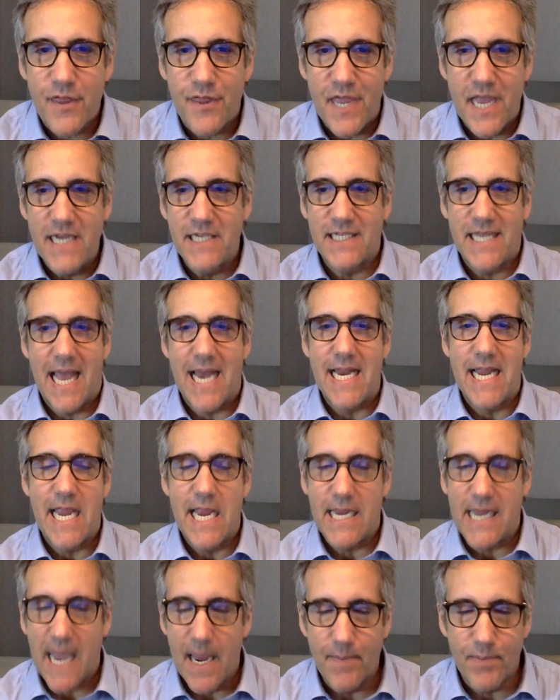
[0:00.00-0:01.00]
of the things that
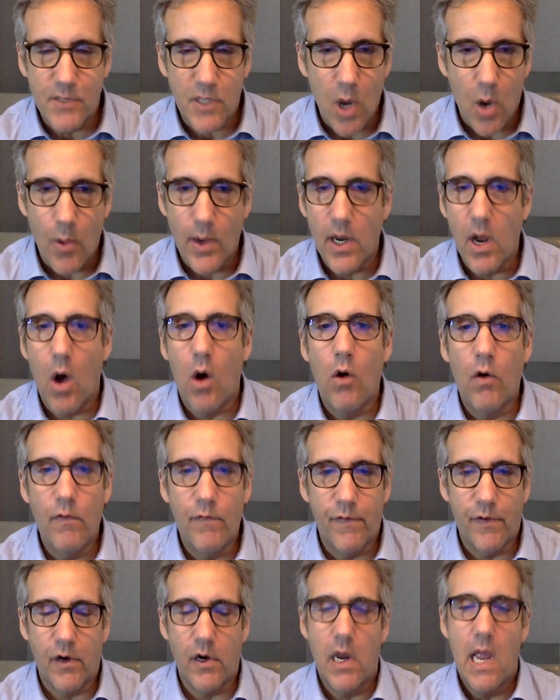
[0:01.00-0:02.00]
he keeps going
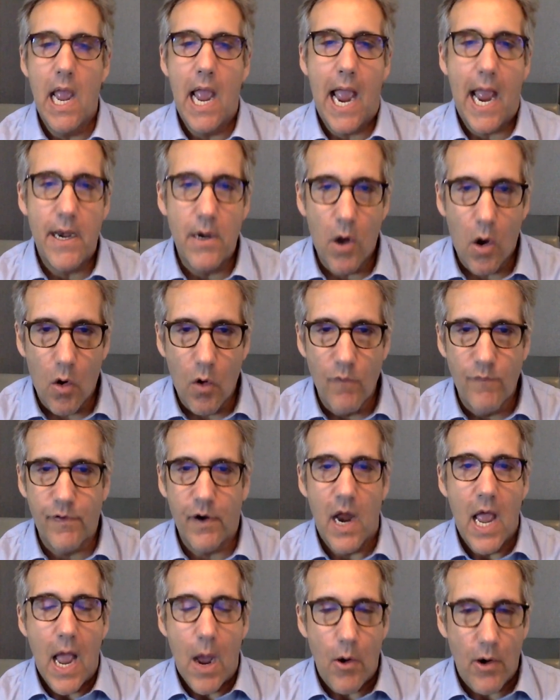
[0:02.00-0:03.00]
over and
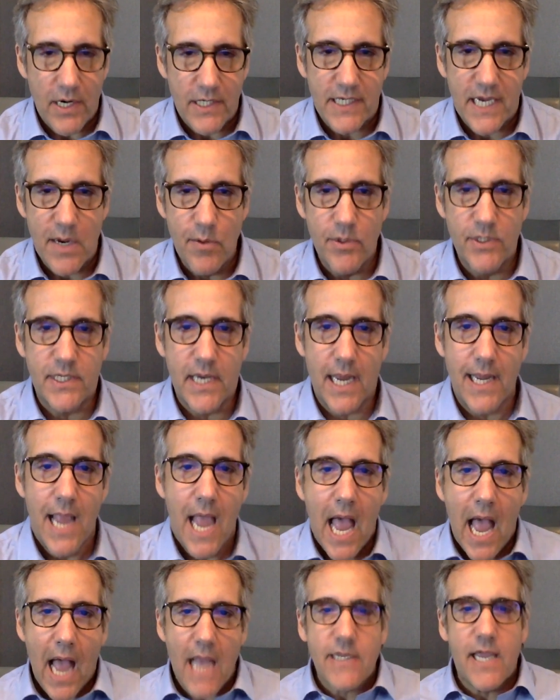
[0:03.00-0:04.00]
over, or as he would
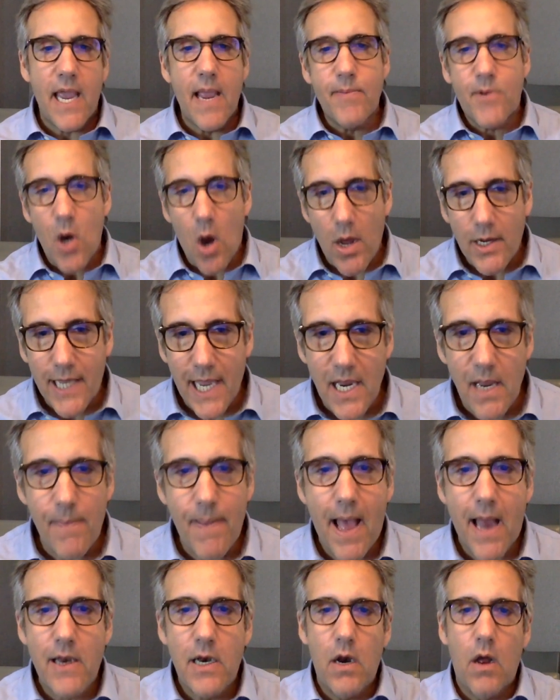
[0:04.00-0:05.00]
say, I keep talking
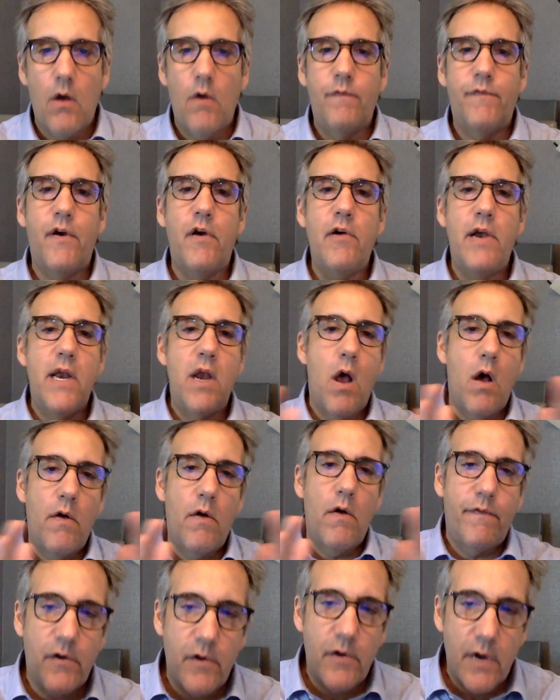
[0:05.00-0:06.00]
about it over and
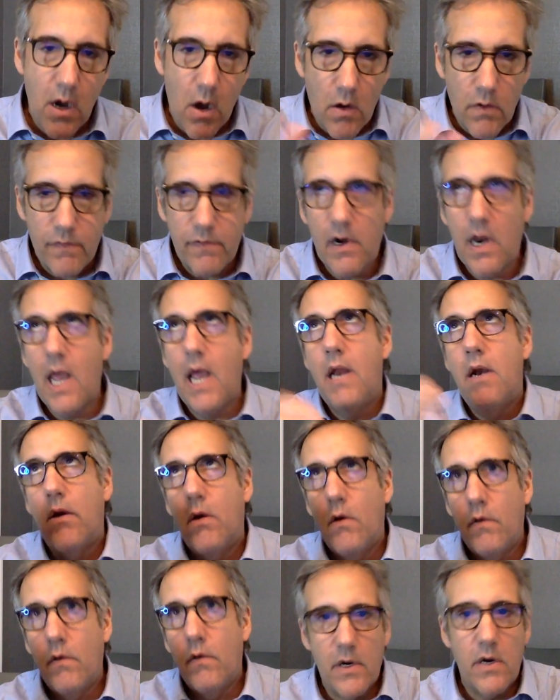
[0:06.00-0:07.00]
over and over
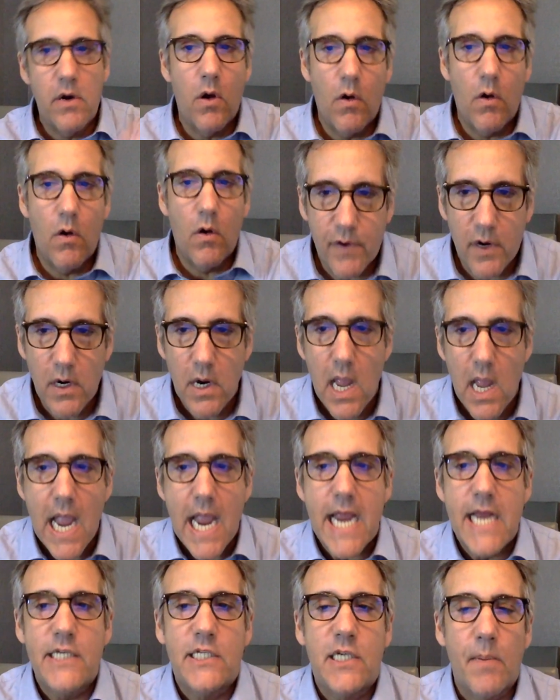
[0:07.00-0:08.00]
and over and over.
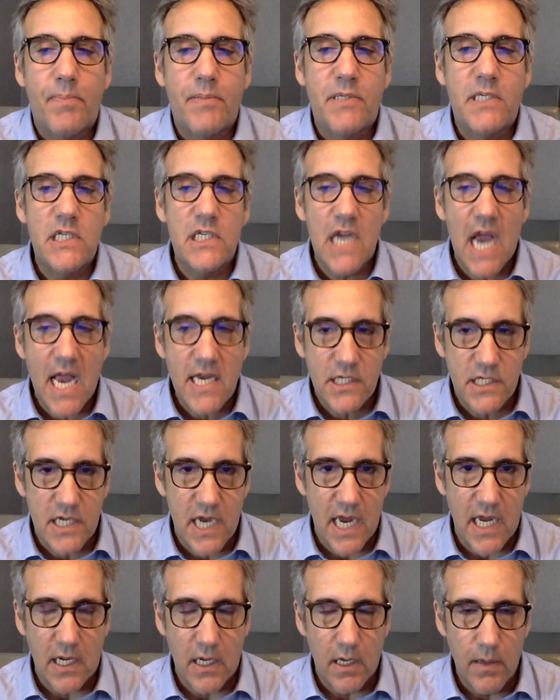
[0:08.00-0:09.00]
He's
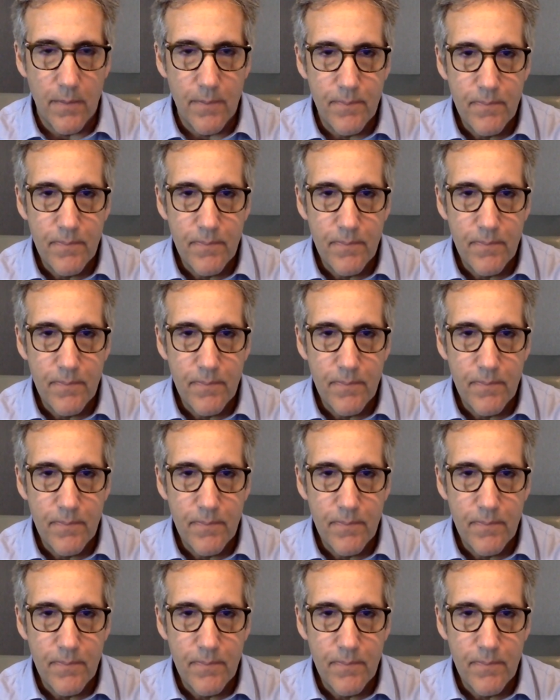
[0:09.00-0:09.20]
obsessing